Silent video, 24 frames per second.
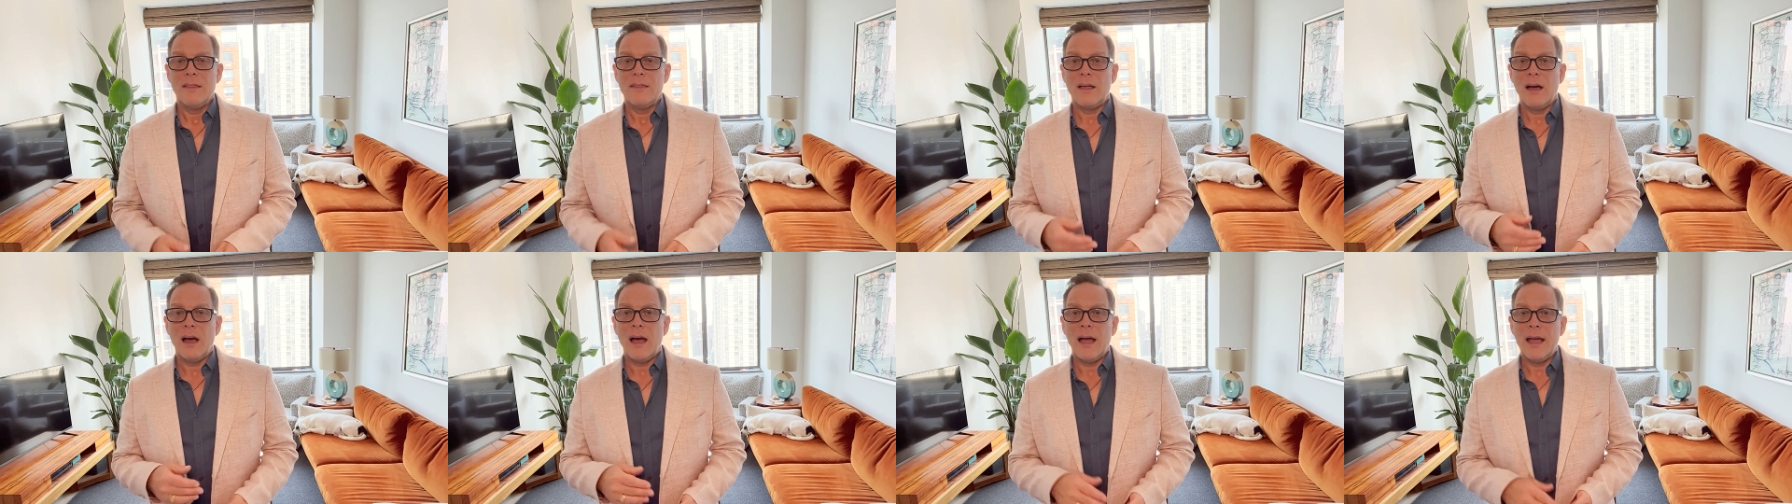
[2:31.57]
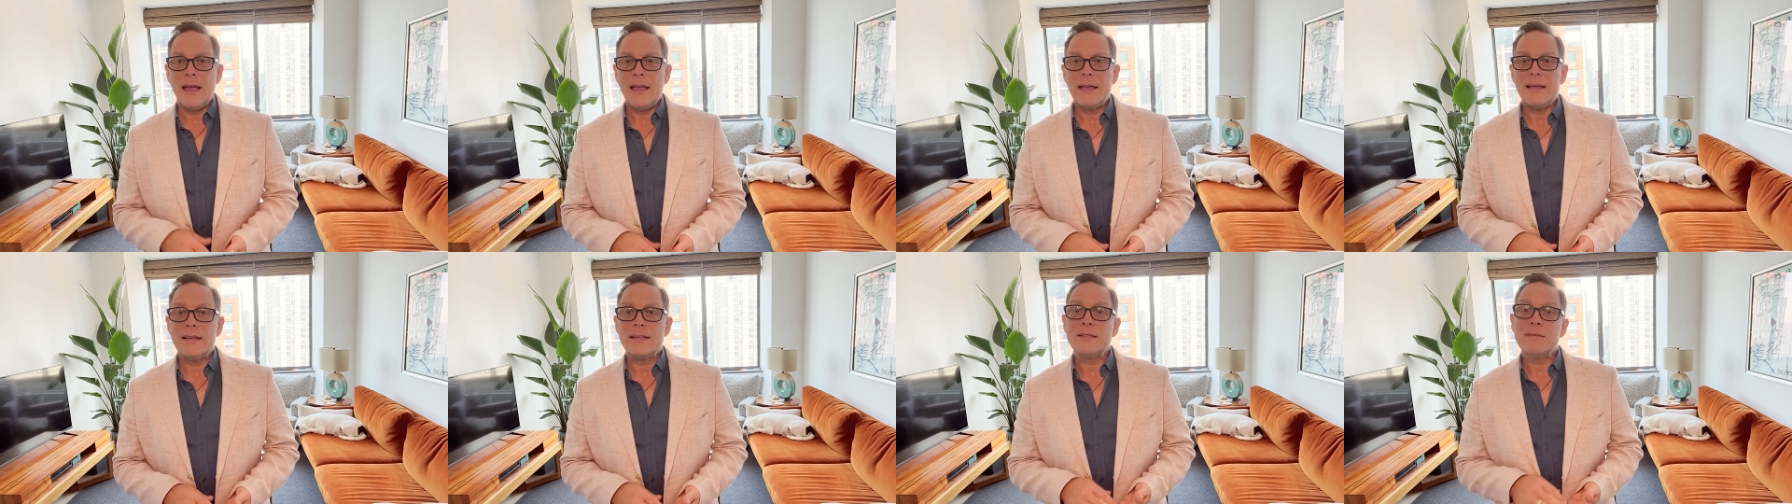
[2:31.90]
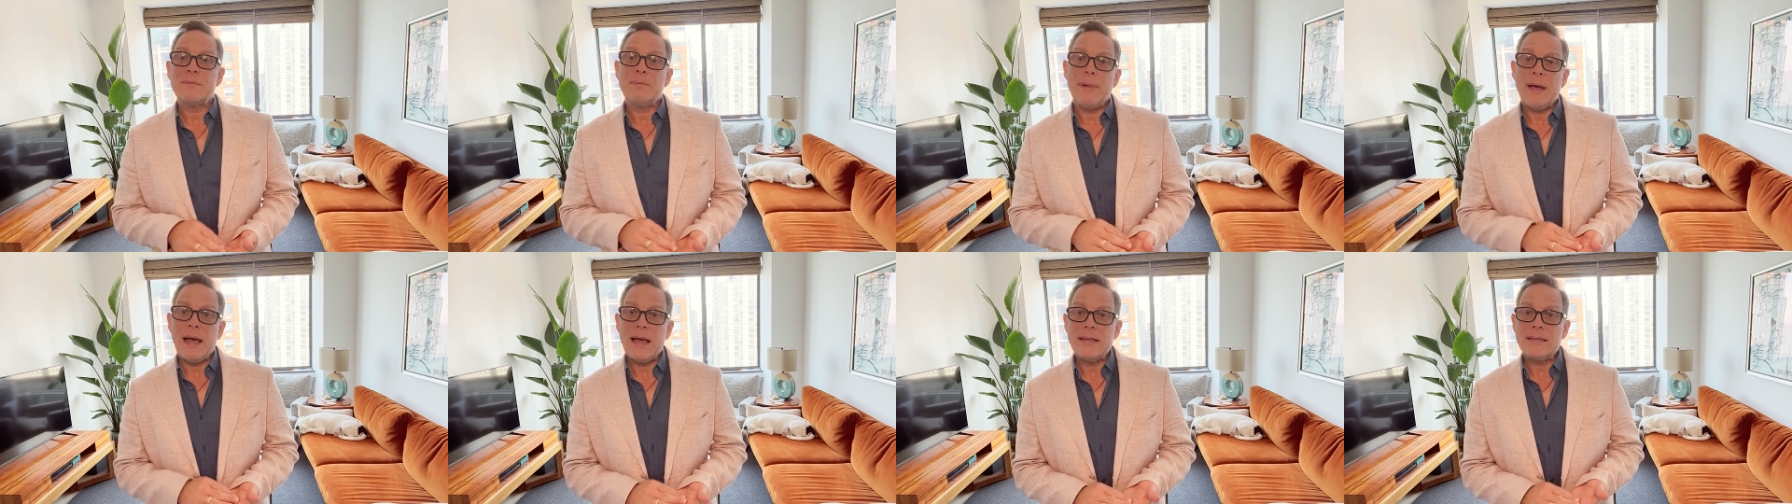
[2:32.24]
The height is
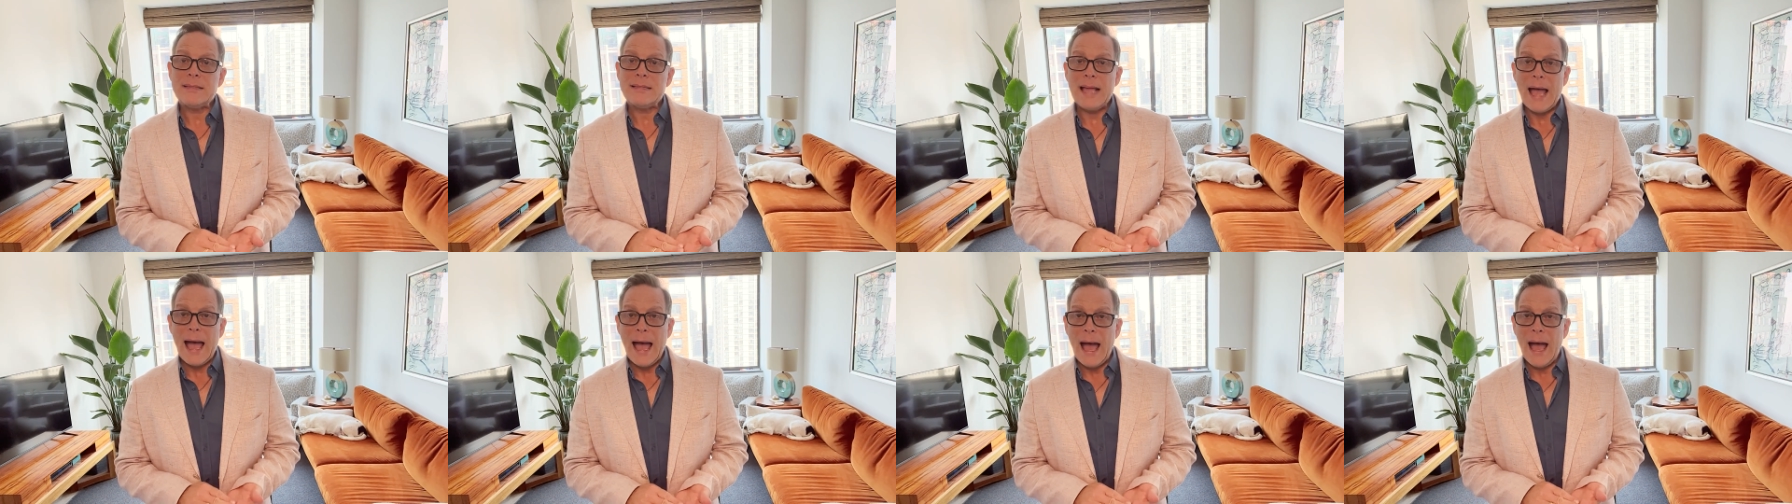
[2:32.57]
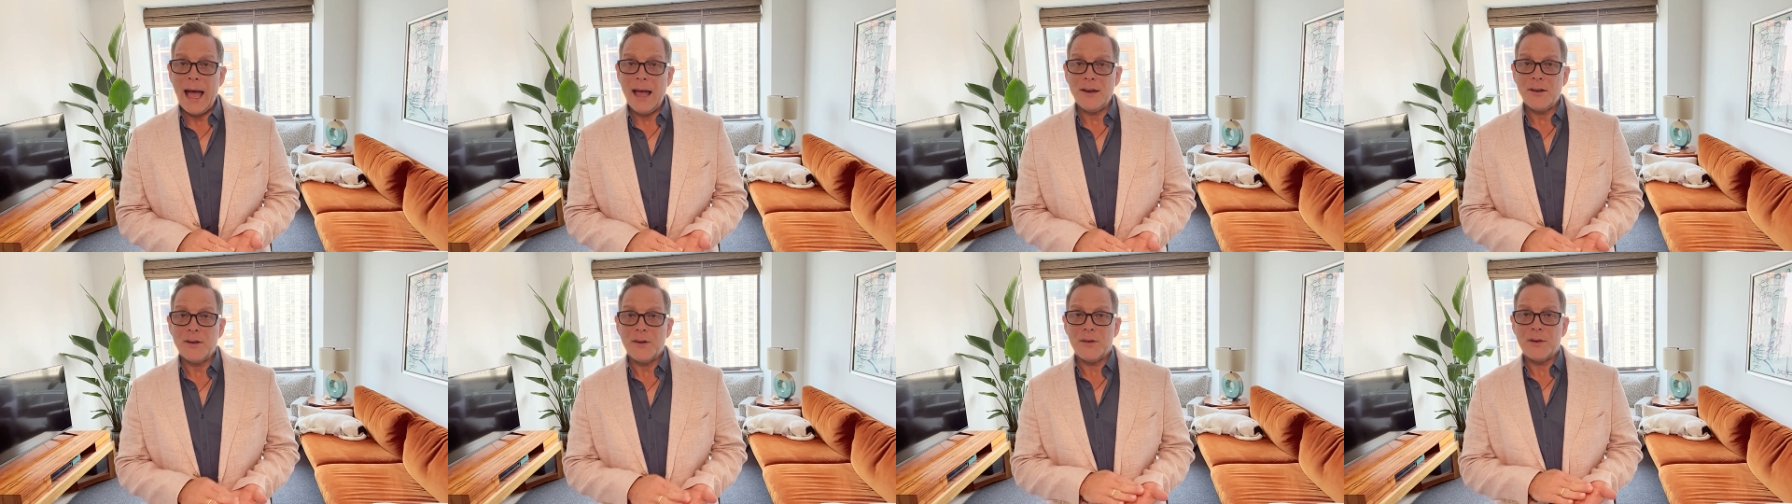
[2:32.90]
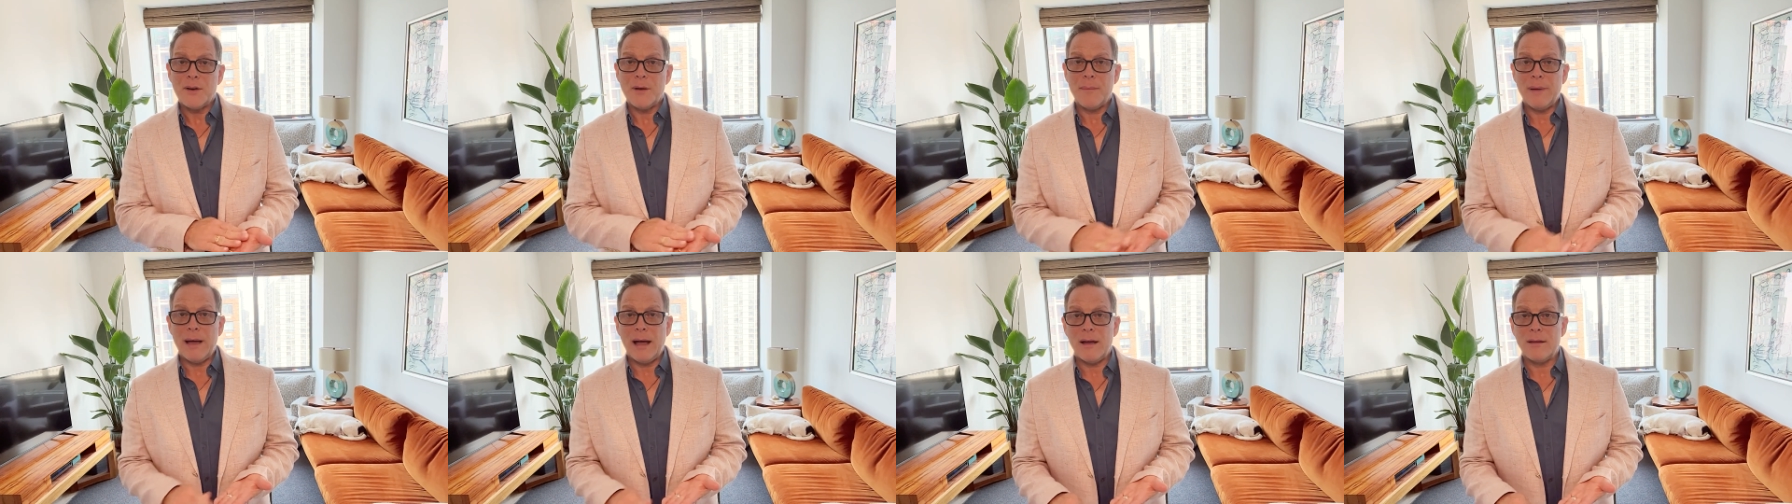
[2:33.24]
best at
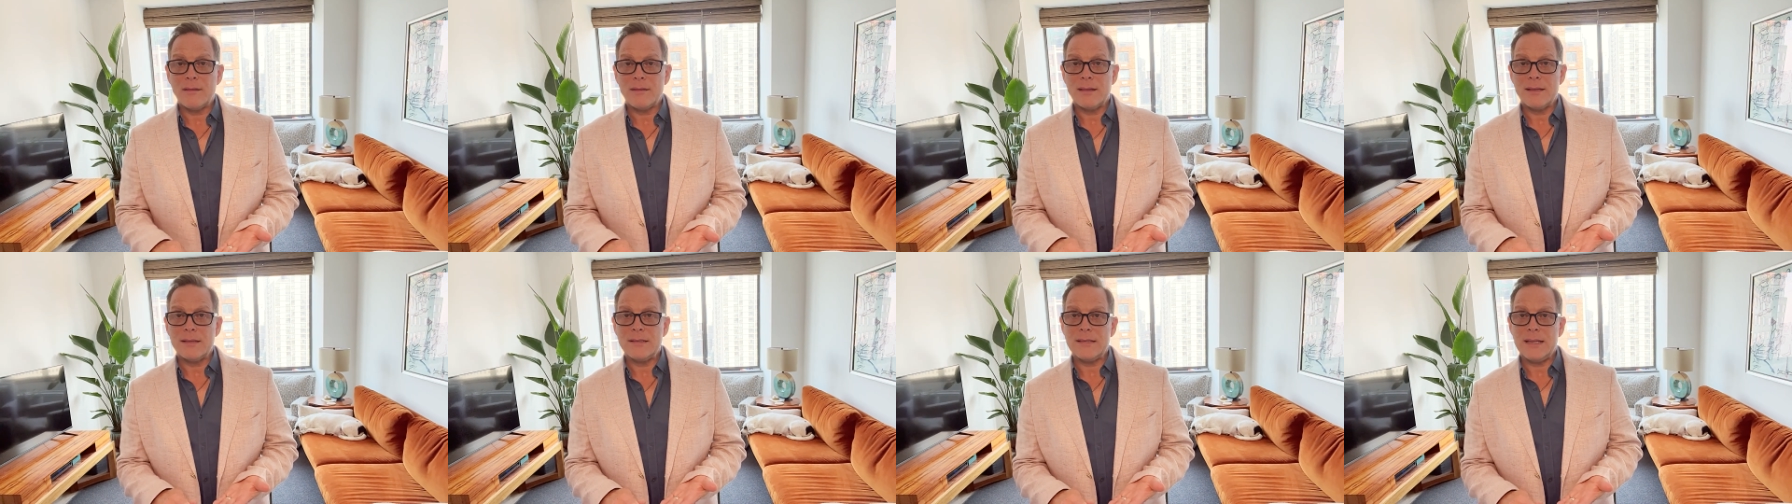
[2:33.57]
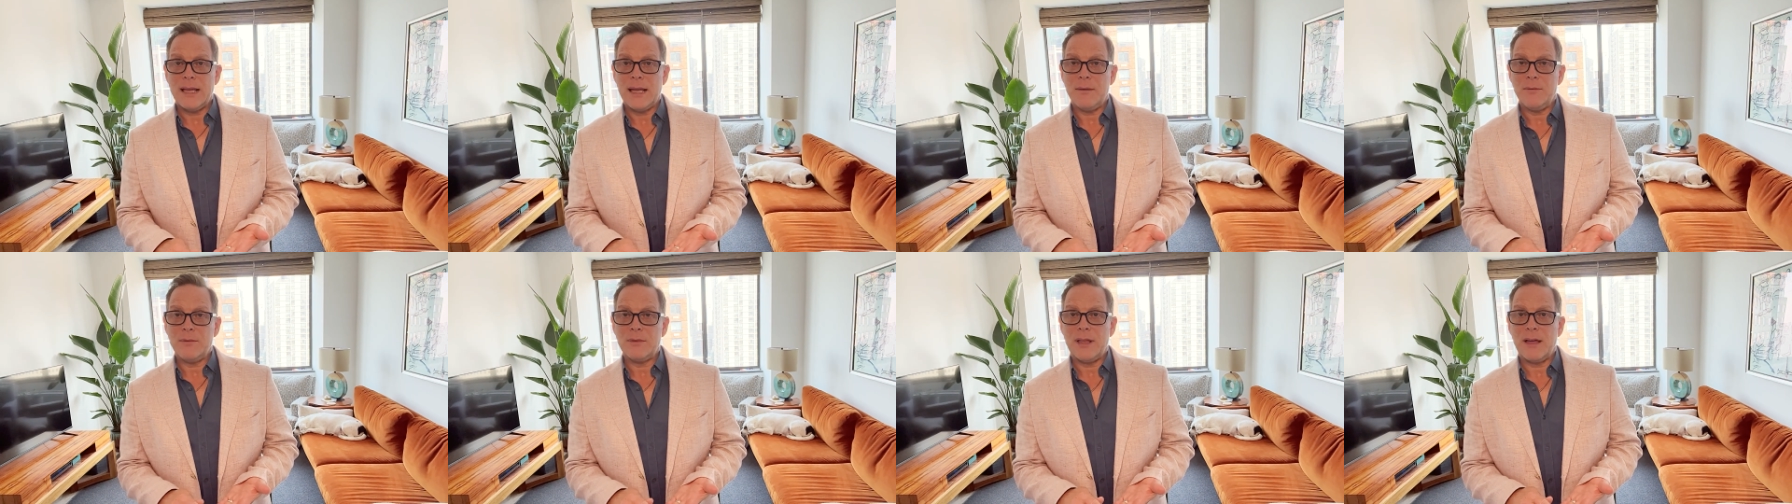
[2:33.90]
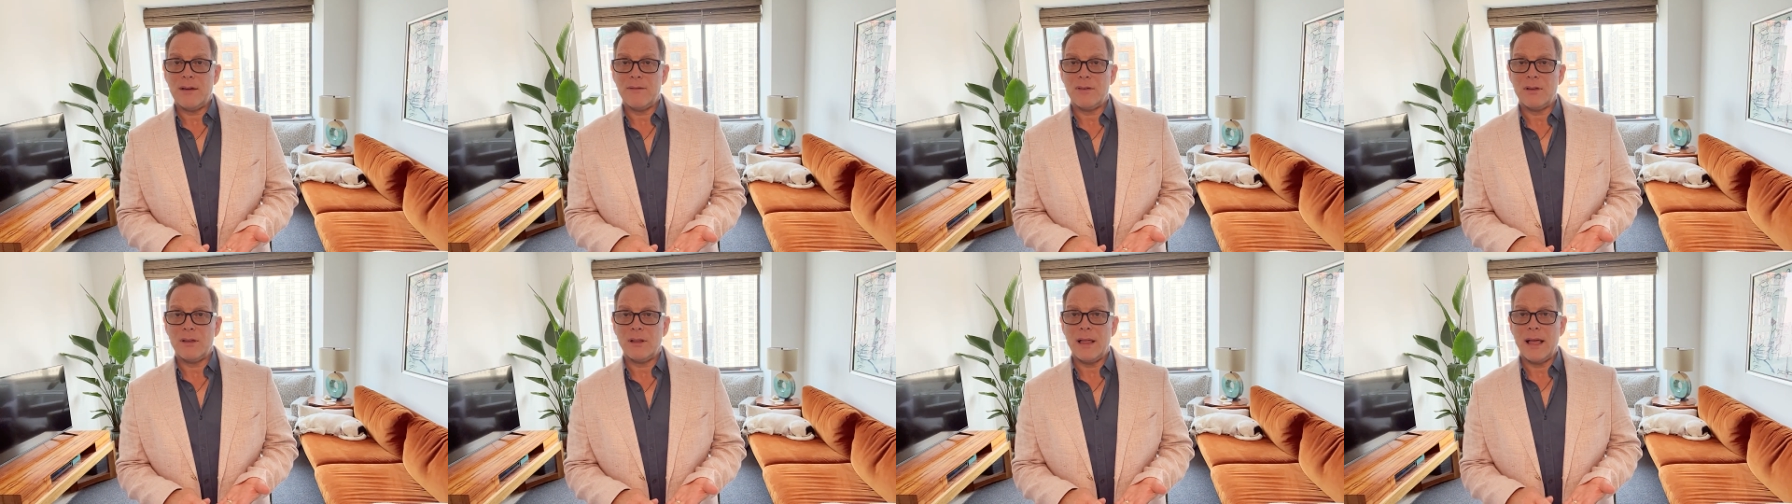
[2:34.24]
or about the same
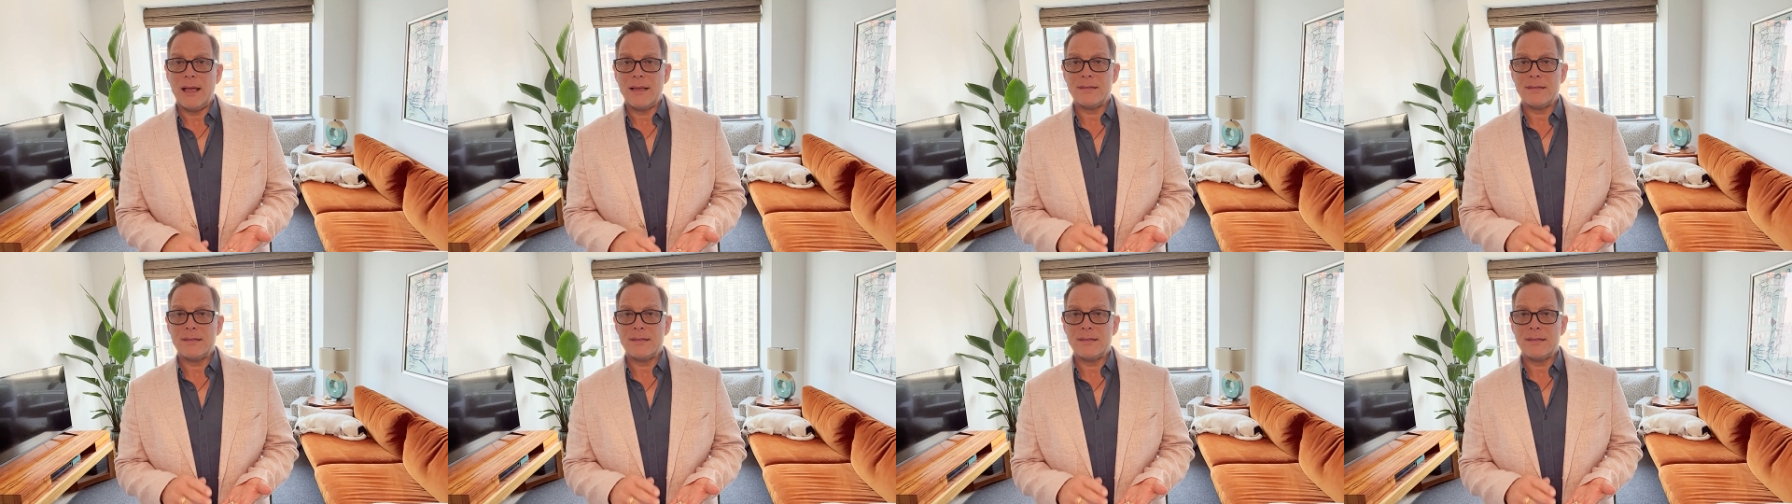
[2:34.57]
level